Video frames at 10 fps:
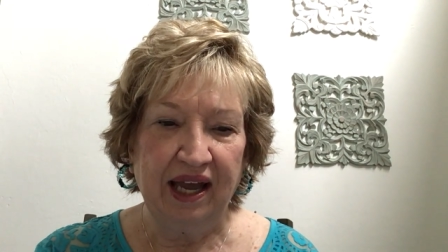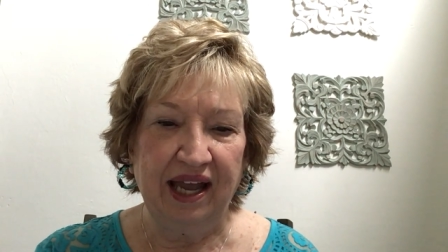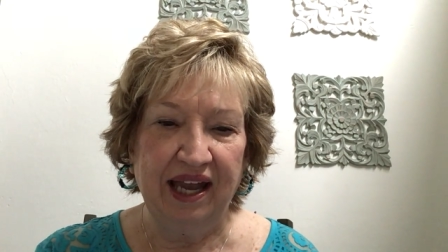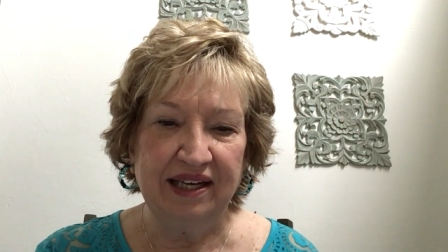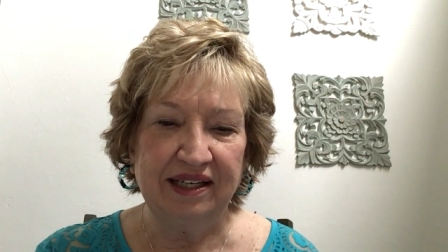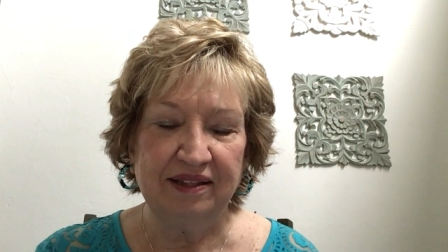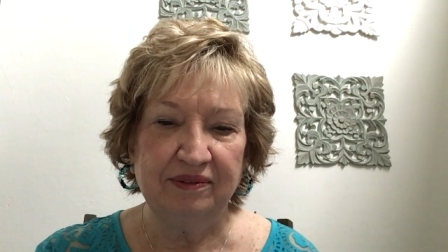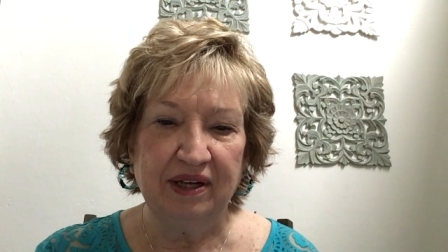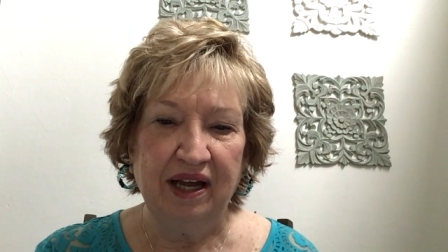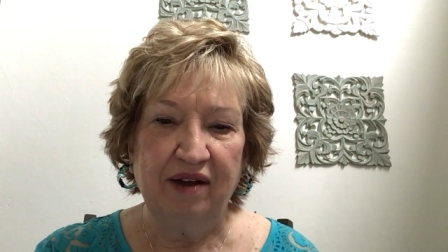And uh,
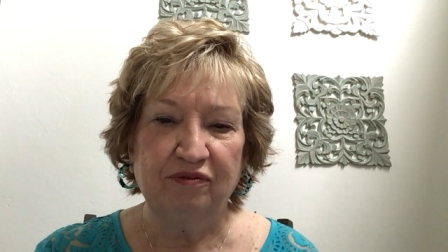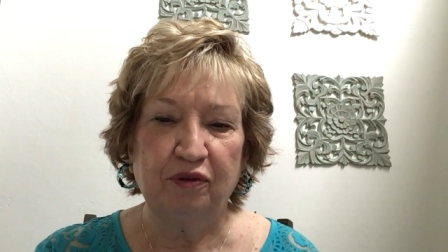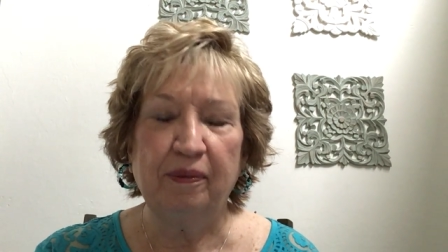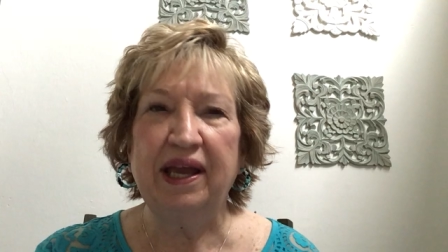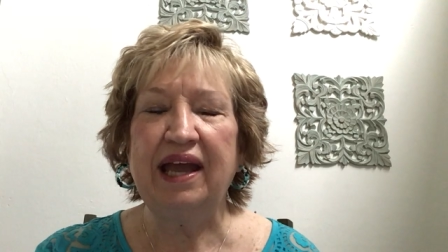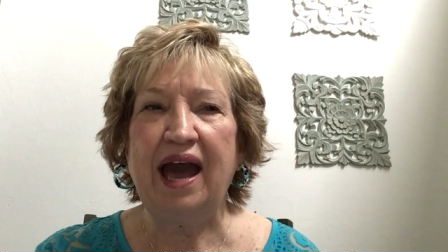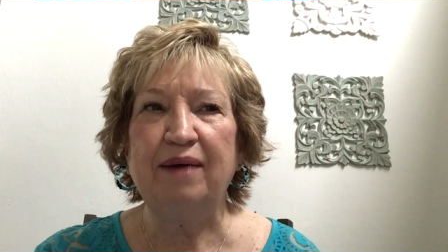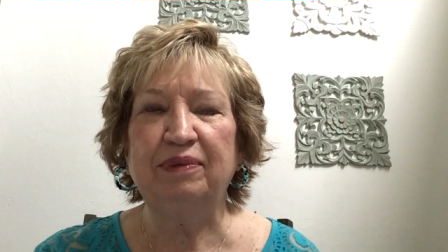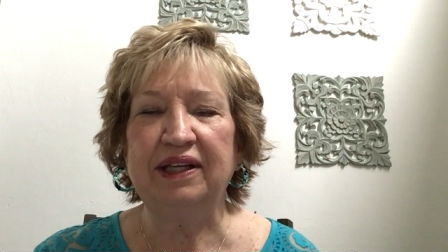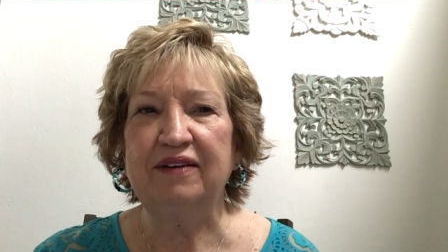for me, I
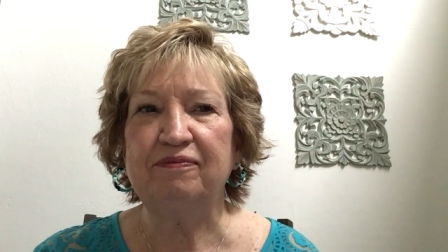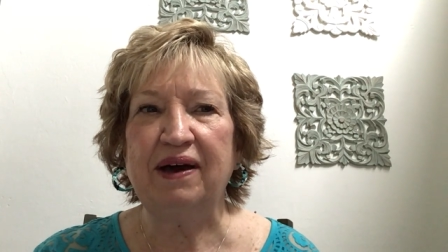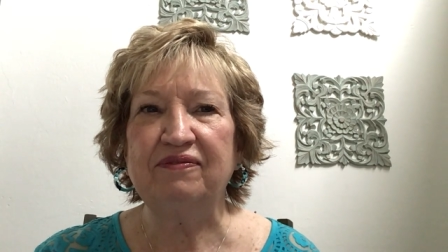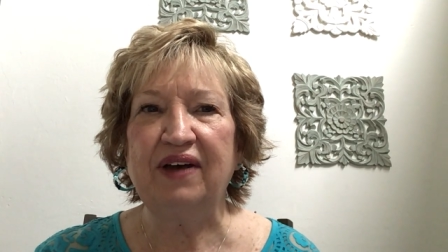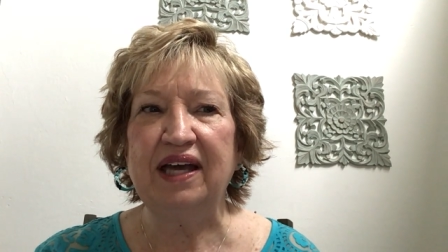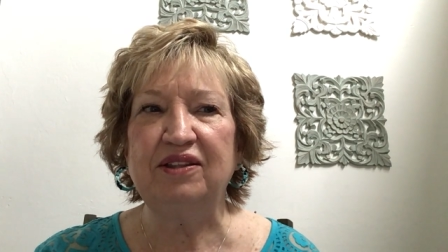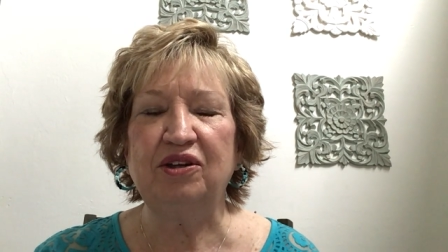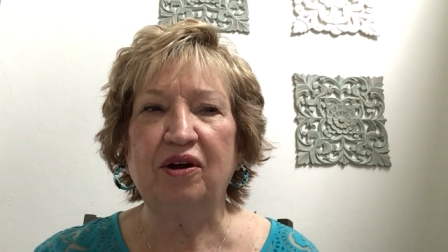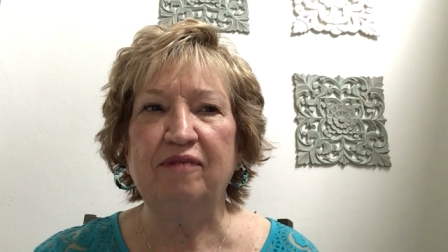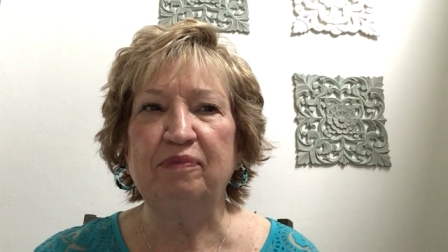believe my faith.
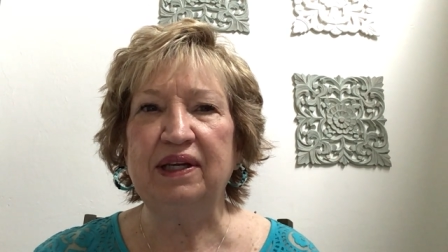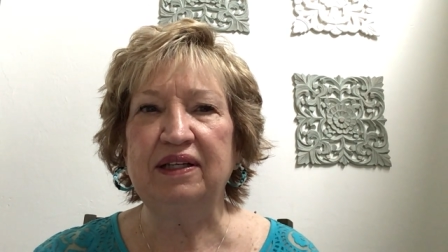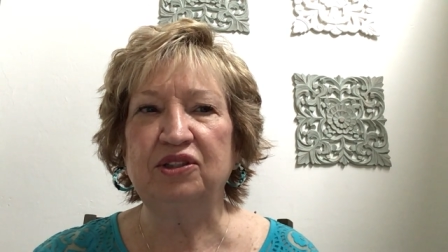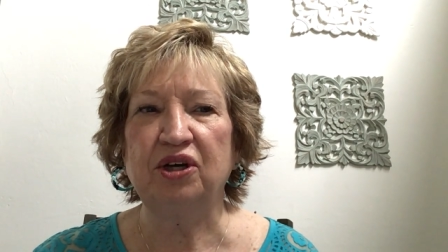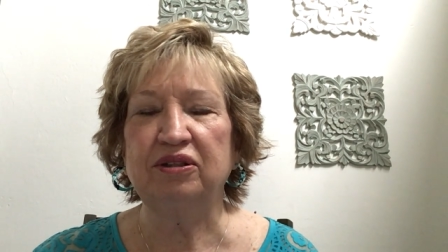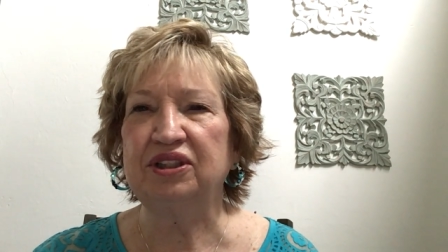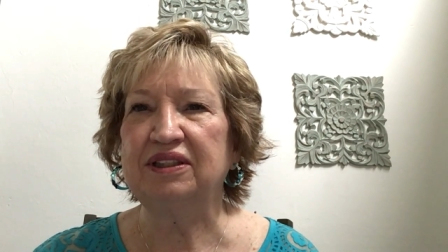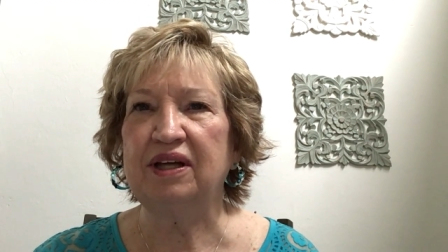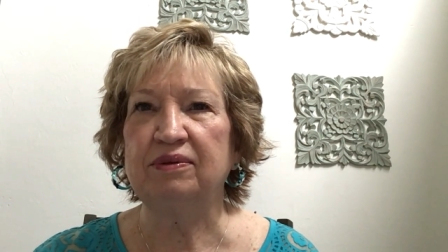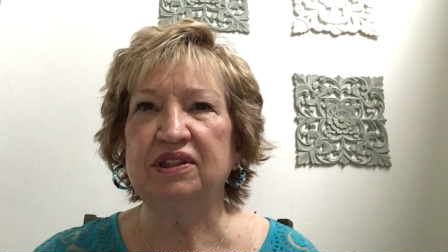You know, I've been in church
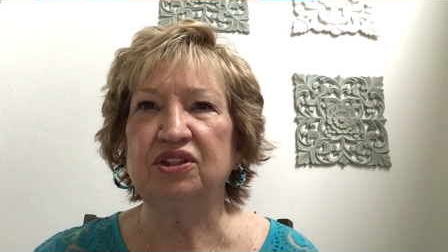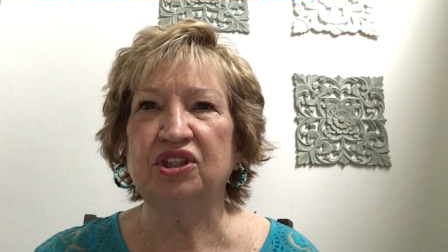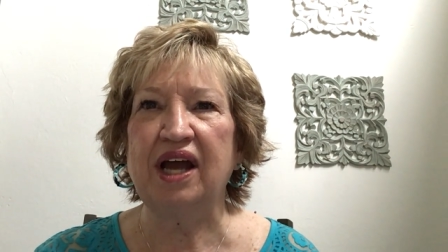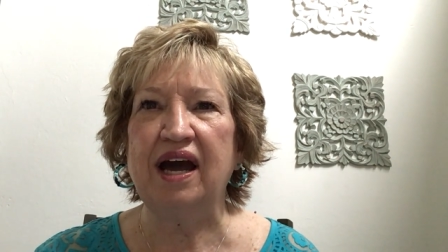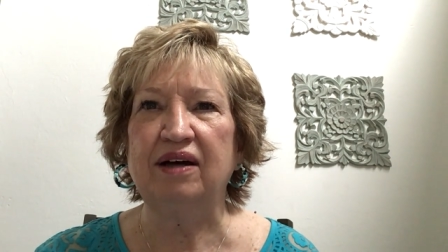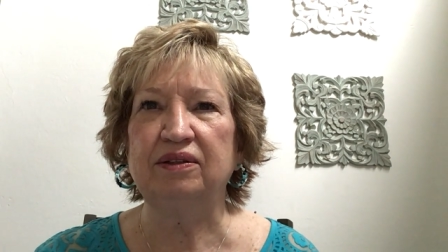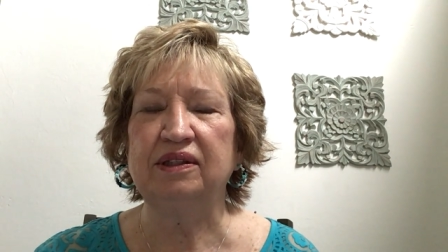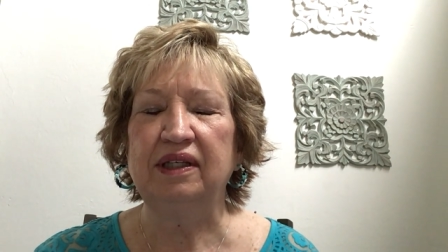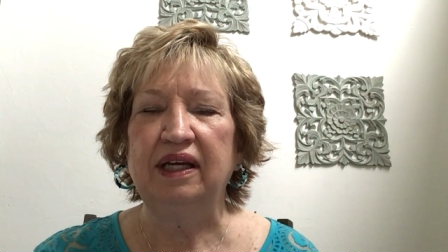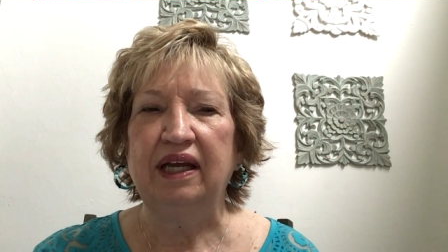since I was a child,
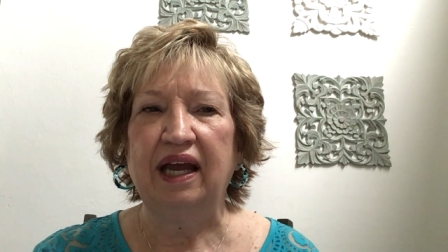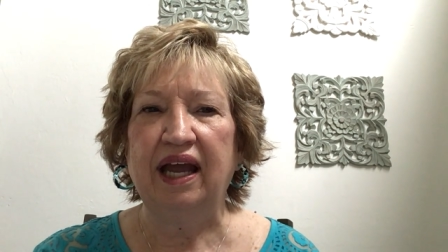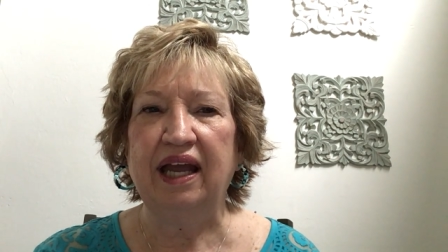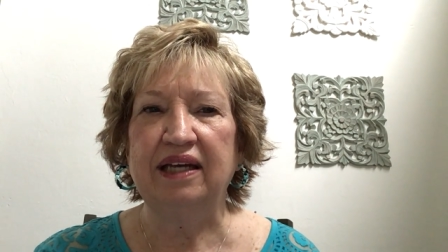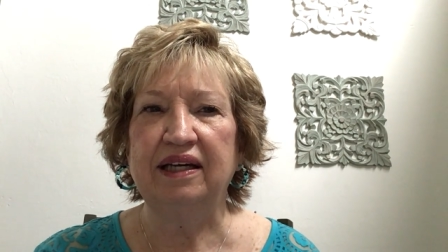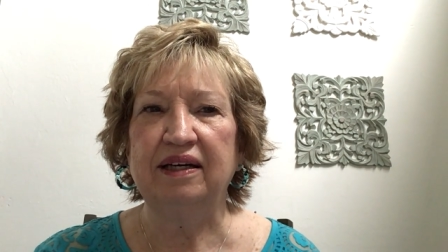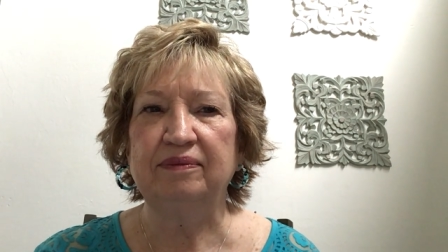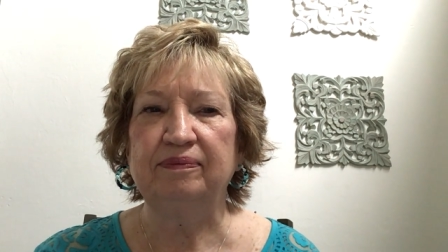and uh,